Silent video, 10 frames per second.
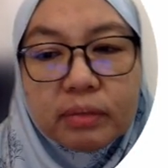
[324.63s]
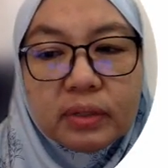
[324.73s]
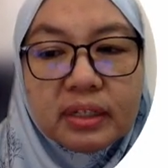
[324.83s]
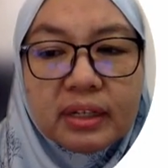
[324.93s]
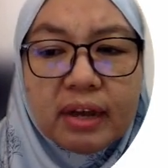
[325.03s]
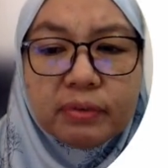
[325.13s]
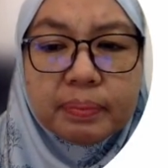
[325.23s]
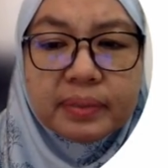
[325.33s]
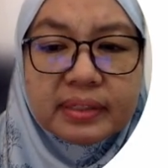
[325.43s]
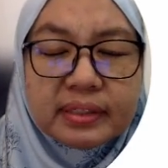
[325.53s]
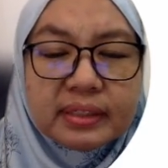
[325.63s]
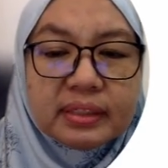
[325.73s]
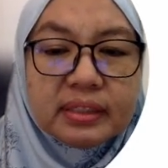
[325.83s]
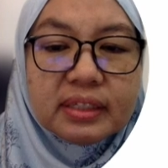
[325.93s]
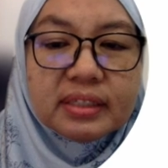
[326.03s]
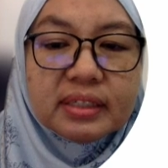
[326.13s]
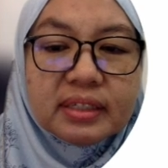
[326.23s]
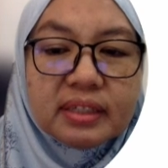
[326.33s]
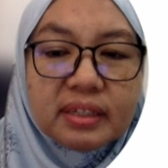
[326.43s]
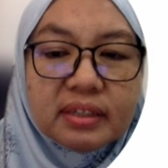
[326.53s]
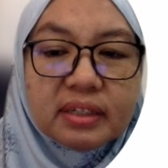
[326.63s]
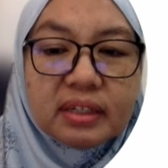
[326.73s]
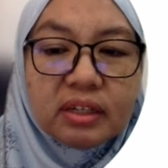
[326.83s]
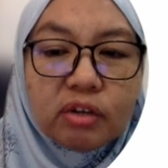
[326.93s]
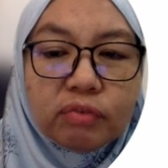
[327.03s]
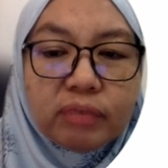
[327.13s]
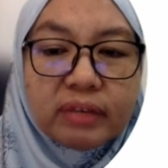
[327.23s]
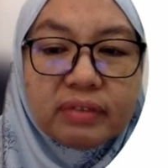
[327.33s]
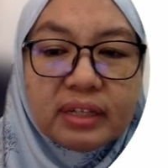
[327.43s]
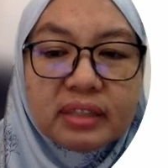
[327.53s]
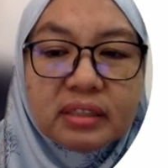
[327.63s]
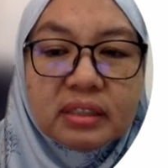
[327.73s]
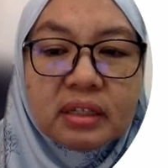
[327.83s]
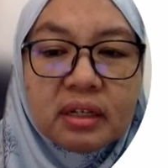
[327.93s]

within every person is a hierarchy of five needs.